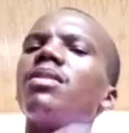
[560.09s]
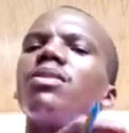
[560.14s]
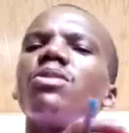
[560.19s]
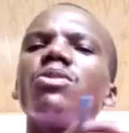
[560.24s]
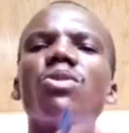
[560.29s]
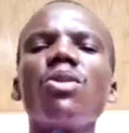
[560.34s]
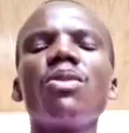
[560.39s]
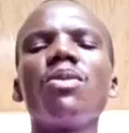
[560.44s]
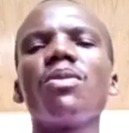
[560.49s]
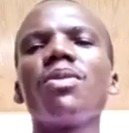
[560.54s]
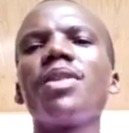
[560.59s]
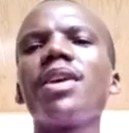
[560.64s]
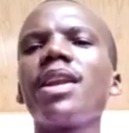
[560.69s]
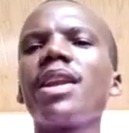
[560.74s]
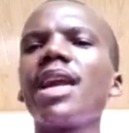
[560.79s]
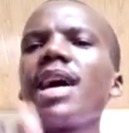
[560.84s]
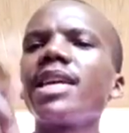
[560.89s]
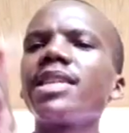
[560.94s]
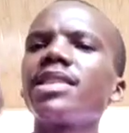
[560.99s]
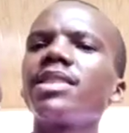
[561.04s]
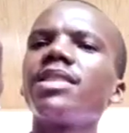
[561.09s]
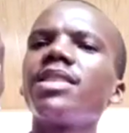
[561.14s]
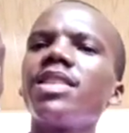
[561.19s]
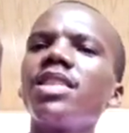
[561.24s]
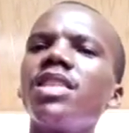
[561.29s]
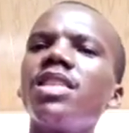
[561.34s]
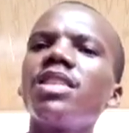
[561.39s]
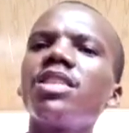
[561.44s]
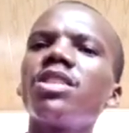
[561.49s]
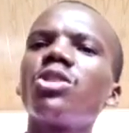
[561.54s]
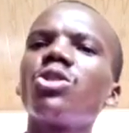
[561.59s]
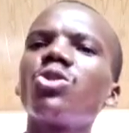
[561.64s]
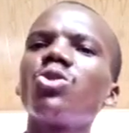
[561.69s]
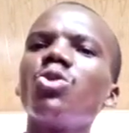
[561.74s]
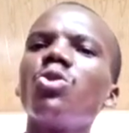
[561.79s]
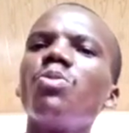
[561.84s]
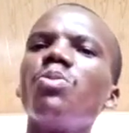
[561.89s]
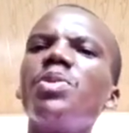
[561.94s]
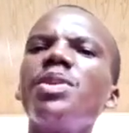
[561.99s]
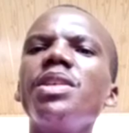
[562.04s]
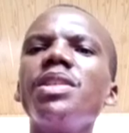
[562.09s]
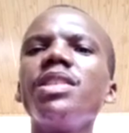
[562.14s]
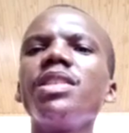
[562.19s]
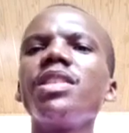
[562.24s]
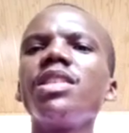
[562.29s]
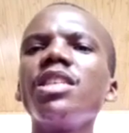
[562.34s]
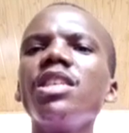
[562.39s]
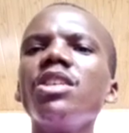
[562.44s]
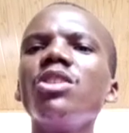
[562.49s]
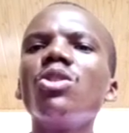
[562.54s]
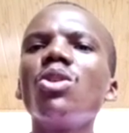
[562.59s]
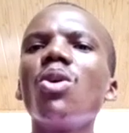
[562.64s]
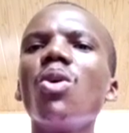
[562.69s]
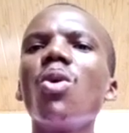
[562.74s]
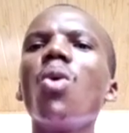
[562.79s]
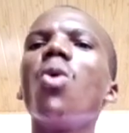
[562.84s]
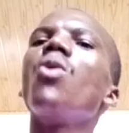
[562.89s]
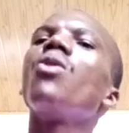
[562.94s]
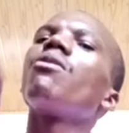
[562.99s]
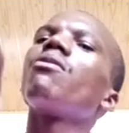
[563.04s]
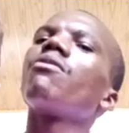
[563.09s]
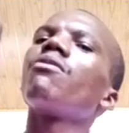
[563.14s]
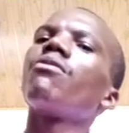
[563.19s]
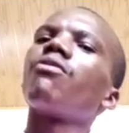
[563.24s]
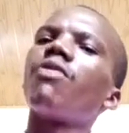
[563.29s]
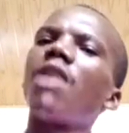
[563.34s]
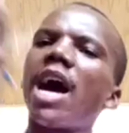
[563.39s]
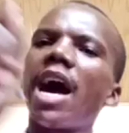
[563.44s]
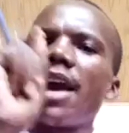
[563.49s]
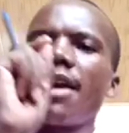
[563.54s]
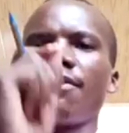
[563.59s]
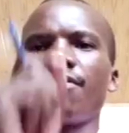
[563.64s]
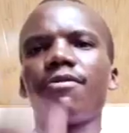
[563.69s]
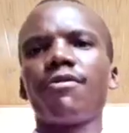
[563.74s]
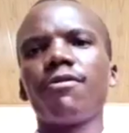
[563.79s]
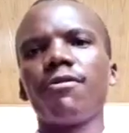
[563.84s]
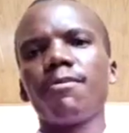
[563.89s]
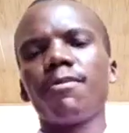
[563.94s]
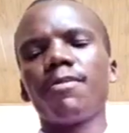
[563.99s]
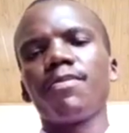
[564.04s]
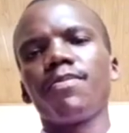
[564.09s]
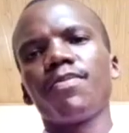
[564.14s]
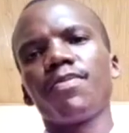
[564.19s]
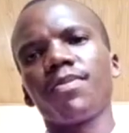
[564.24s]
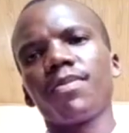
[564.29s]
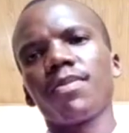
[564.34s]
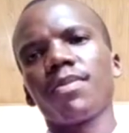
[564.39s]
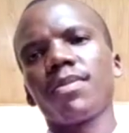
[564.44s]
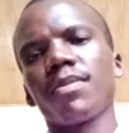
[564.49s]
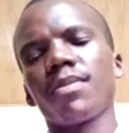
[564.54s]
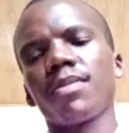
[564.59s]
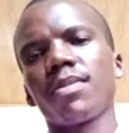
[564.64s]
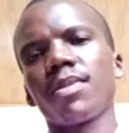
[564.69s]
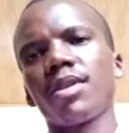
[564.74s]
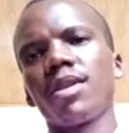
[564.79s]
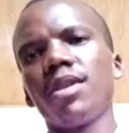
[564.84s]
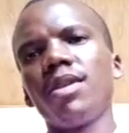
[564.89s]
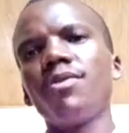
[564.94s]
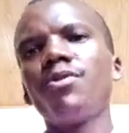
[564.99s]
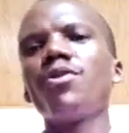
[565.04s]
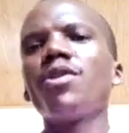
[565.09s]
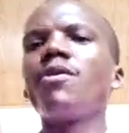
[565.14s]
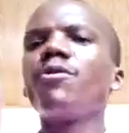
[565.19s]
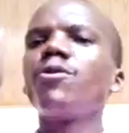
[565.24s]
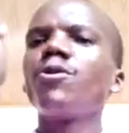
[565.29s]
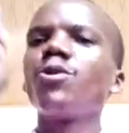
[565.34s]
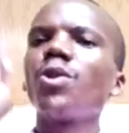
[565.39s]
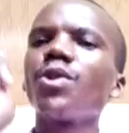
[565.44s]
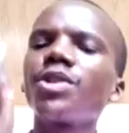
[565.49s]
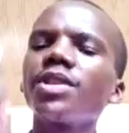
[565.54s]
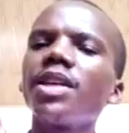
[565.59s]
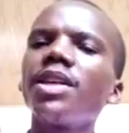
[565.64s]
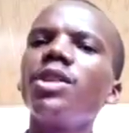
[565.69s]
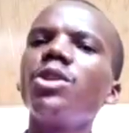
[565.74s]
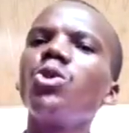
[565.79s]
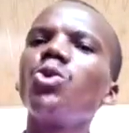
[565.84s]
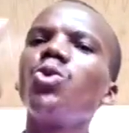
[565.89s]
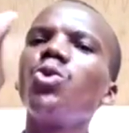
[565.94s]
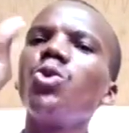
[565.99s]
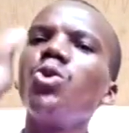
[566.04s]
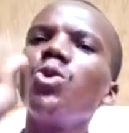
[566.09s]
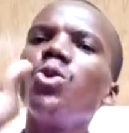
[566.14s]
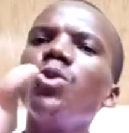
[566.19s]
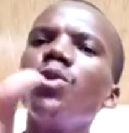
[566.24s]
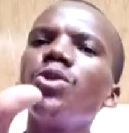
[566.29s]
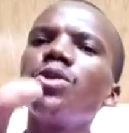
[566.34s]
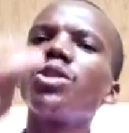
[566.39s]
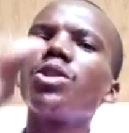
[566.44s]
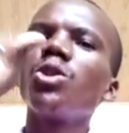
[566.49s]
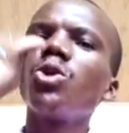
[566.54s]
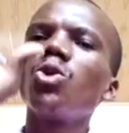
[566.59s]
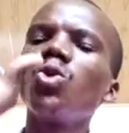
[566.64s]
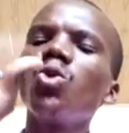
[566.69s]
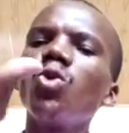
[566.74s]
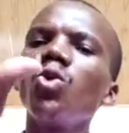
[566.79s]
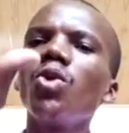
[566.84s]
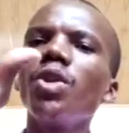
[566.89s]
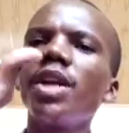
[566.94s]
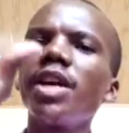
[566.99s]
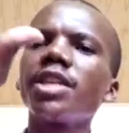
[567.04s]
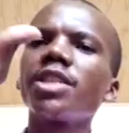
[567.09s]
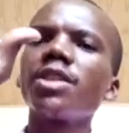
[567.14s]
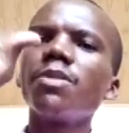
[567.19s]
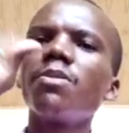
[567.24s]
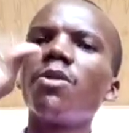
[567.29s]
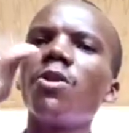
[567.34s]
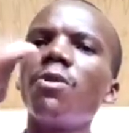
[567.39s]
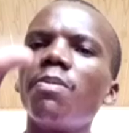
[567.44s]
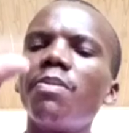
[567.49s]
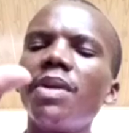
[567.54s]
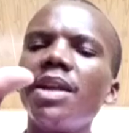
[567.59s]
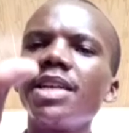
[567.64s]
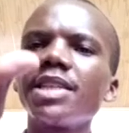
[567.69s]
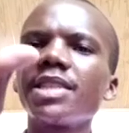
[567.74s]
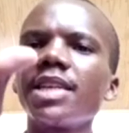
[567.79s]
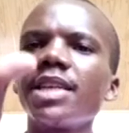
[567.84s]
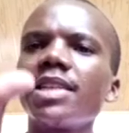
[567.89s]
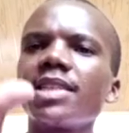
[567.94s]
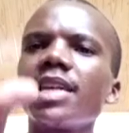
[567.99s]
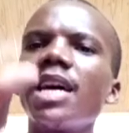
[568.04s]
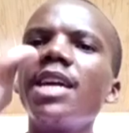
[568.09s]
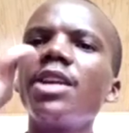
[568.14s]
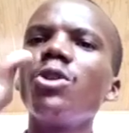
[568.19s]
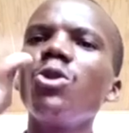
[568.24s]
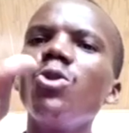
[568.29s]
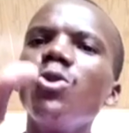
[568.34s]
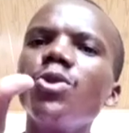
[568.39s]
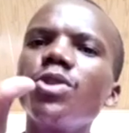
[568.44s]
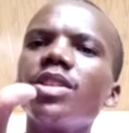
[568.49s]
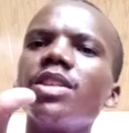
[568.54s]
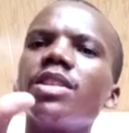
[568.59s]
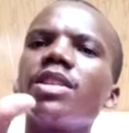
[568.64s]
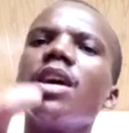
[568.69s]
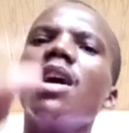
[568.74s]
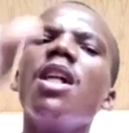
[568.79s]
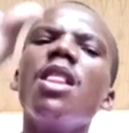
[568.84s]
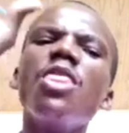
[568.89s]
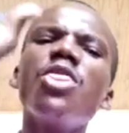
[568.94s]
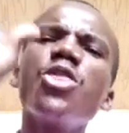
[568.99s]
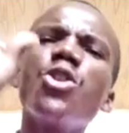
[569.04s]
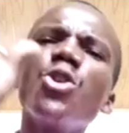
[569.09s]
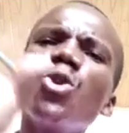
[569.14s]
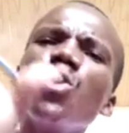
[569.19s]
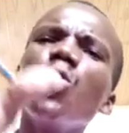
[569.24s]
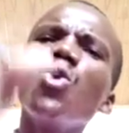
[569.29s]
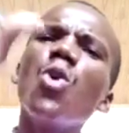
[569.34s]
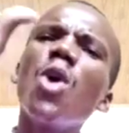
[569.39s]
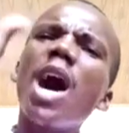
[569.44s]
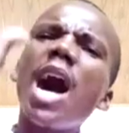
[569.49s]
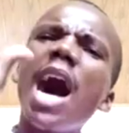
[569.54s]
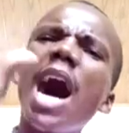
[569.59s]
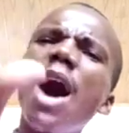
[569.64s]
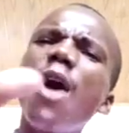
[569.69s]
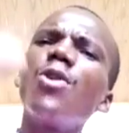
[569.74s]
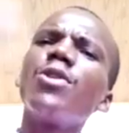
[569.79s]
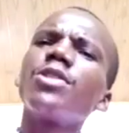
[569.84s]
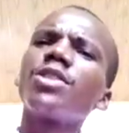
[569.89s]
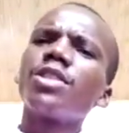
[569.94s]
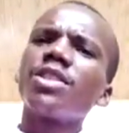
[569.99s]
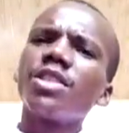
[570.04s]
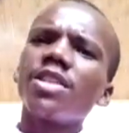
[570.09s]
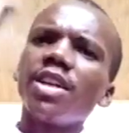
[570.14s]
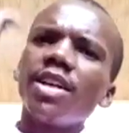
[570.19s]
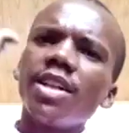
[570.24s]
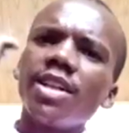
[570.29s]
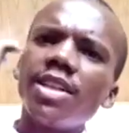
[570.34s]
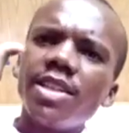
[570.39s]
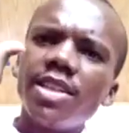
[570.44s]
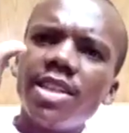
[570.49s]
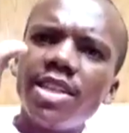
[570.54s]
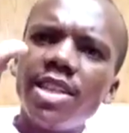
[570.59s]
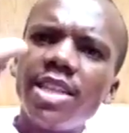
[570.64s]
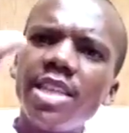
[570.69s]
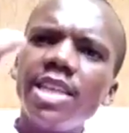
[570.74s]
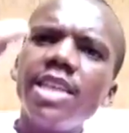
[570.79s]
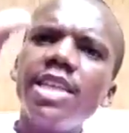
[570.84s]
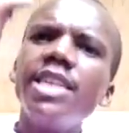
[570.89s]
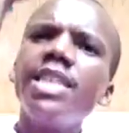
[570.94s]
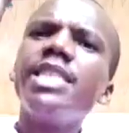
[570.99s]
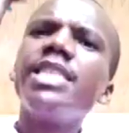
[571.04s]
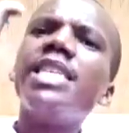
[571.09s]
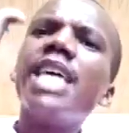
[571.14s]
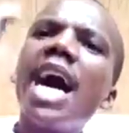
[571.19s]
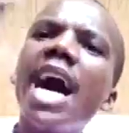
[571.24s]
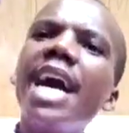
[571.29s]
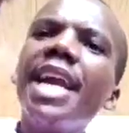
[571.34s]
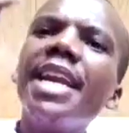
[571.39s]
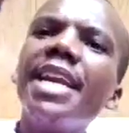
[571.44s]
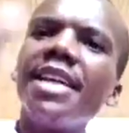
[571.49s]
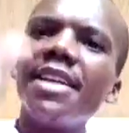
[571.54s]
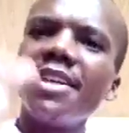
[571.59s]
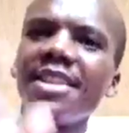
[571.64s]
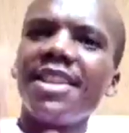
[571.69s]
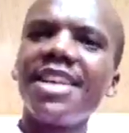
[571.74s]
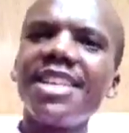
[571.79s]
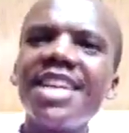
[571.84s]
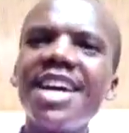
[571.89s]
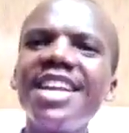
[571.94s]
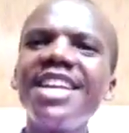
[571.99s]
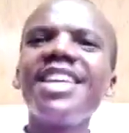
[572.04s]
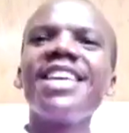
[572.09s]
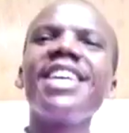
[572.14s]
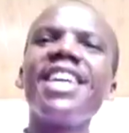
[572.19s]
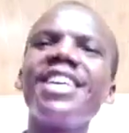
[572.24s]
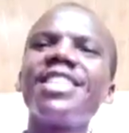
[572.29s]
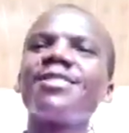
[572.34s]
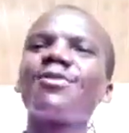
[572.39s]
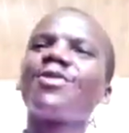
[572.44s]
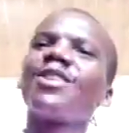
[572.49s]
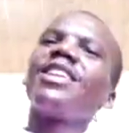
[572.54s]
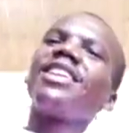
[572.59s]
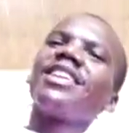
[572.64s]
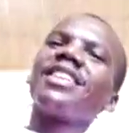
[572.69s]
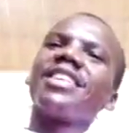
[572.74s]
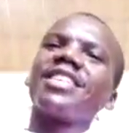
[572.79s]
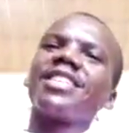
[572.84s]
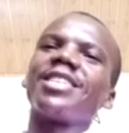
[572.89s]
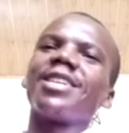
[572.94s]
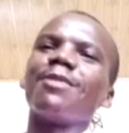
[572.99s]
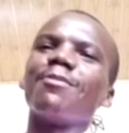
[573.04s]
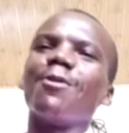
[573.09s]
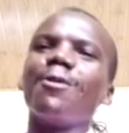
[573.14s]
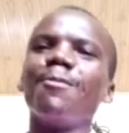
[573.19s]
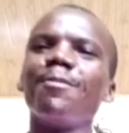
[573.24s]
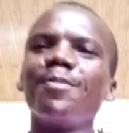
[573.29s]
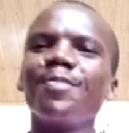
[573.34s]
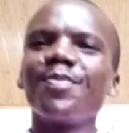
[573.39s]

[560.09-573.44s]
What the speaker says: No, the last digit should be 0 or 5. If you have chosen to use 2 decimal places and use it throughout the journey here is filling the table.